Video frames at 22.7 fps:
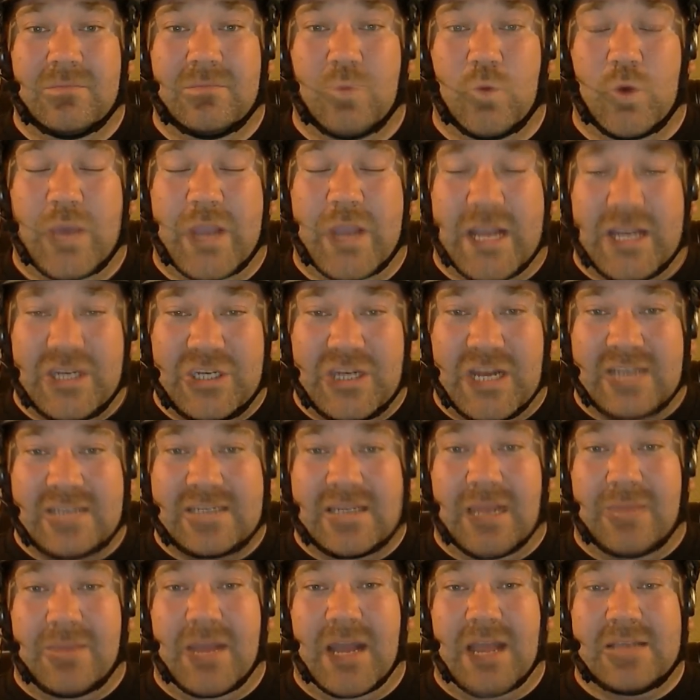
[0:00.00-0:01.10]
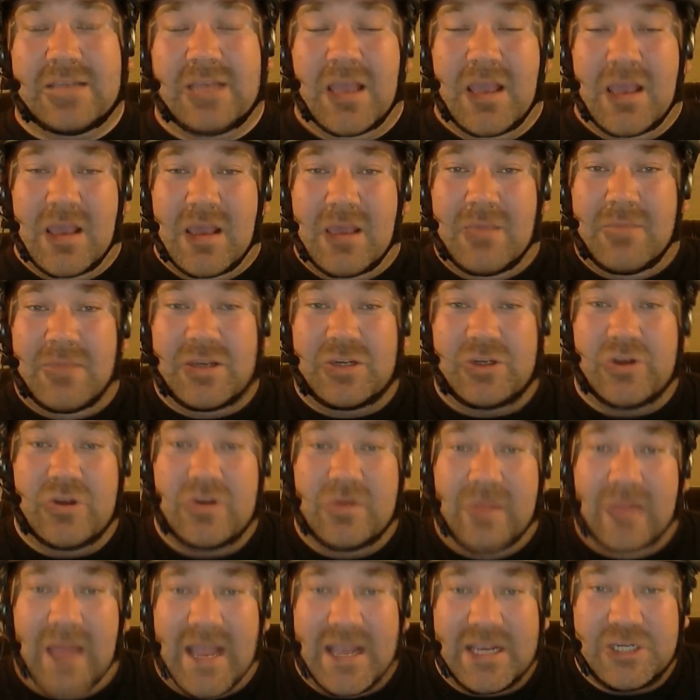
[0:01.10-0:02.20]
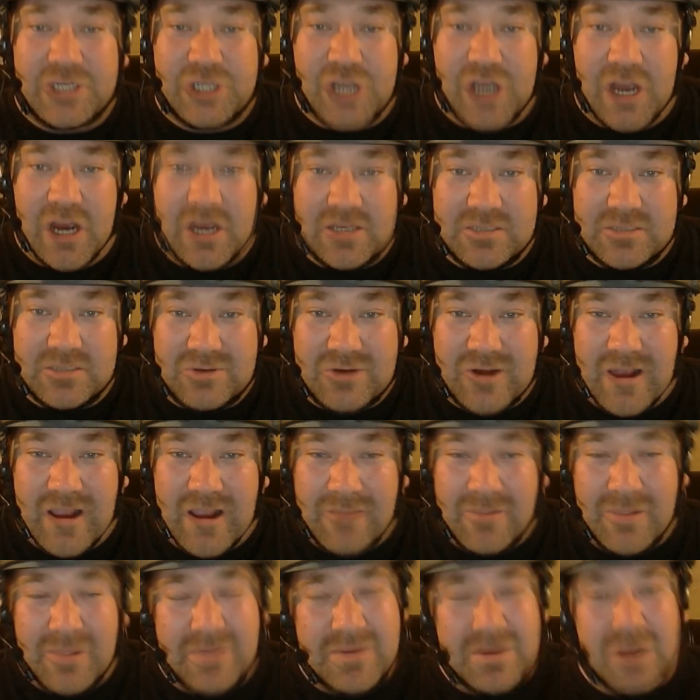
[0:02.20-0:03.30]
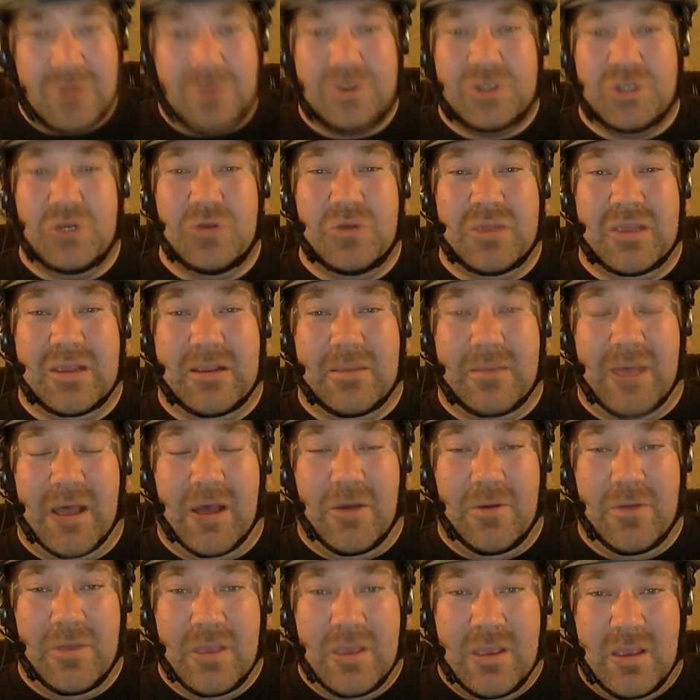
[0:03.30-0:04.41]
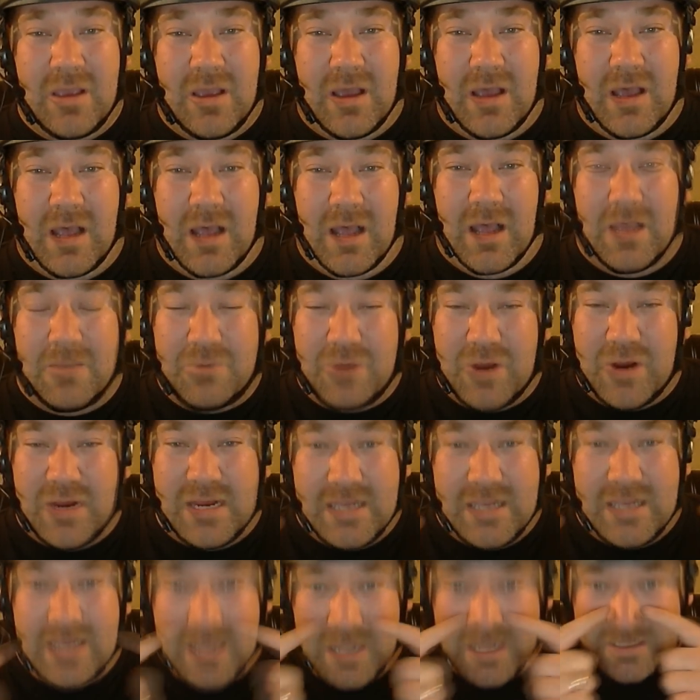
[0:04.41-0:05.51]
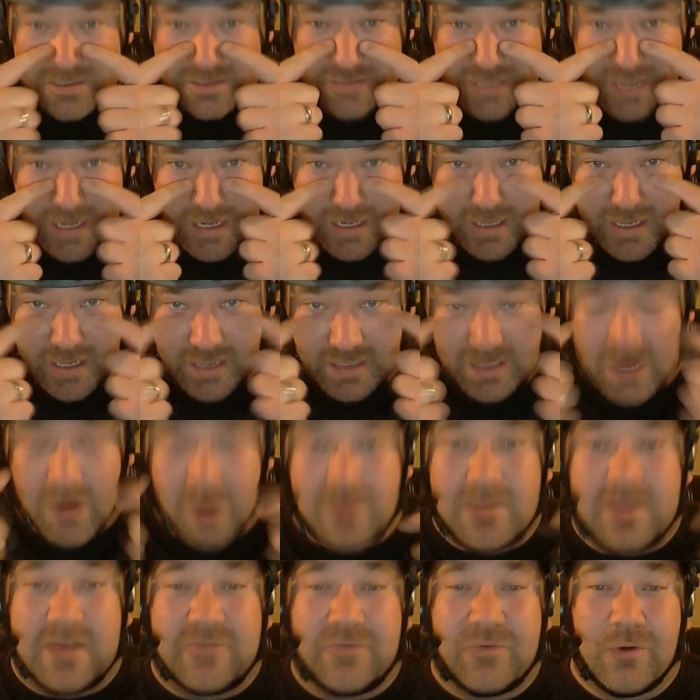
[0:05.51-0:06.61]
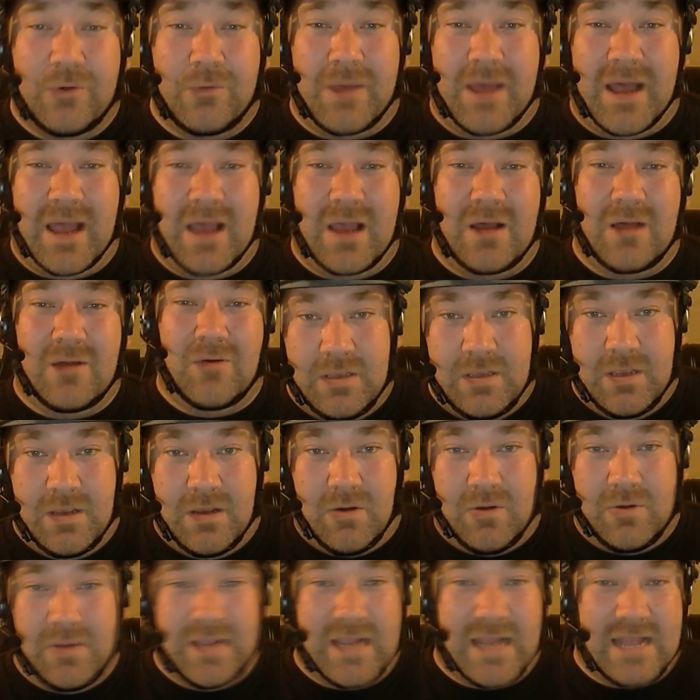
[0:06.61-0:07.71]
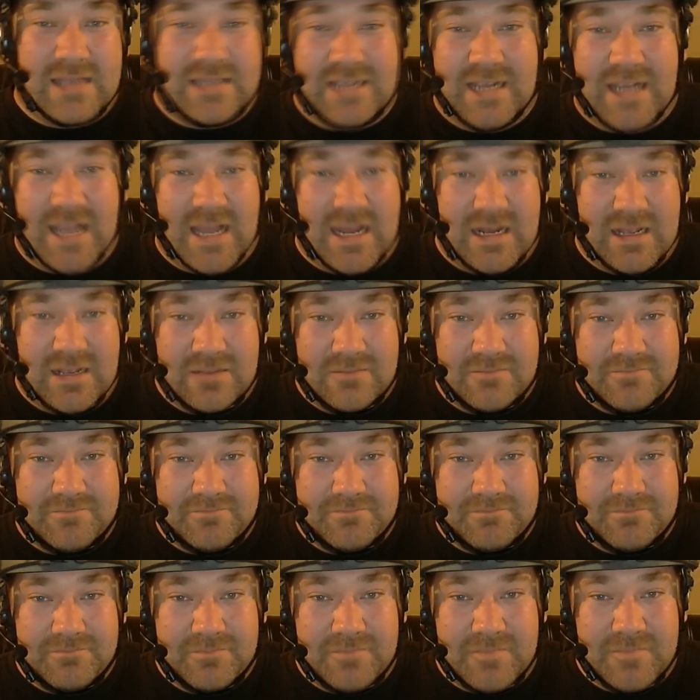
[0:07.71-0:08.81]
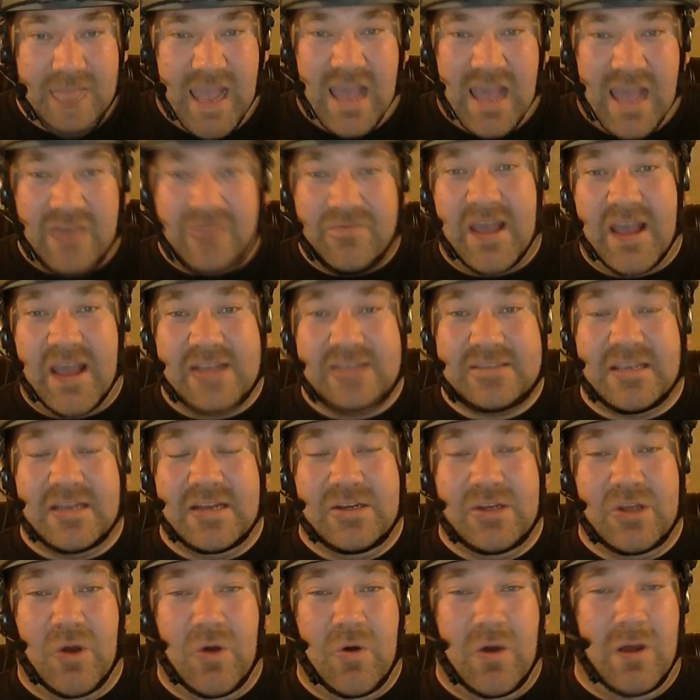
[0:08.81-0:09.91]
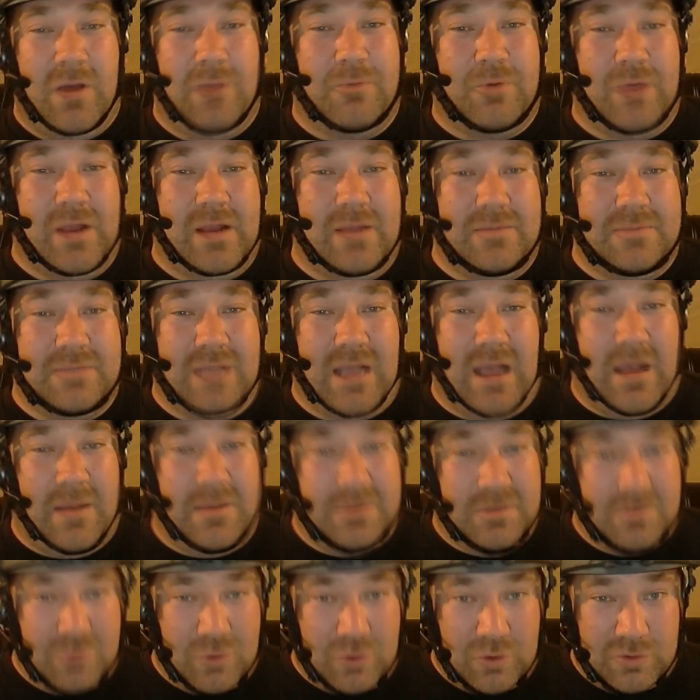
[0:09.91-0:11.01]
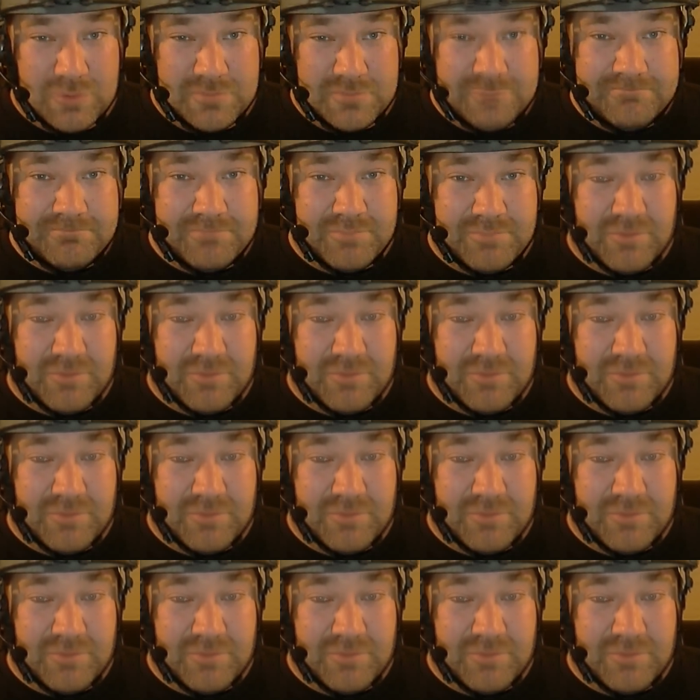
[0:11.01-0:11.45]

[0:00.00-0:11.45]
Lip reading: We'll catch you next time, guys. Make sure you like, share, and subscribe. Let me know what you think about upgrading guns and going the full mile, or the guys that kind of half-ass it and don't upgrade them to optimal